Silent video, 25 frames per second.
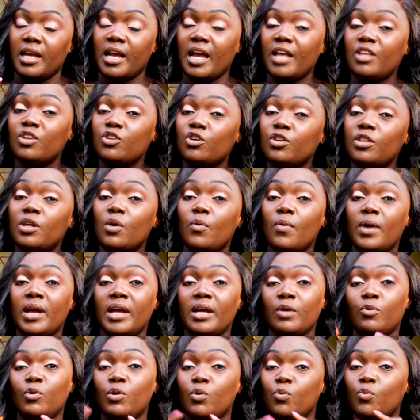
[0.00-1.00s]
And you know the
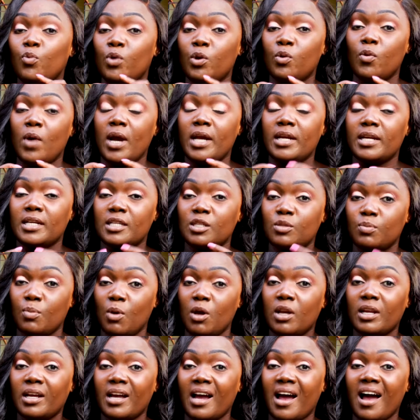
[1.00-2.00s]
way we were in a
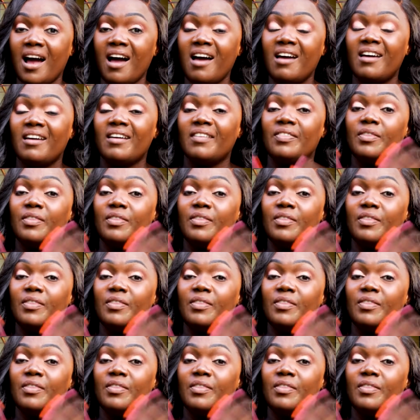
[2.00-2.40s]
small car,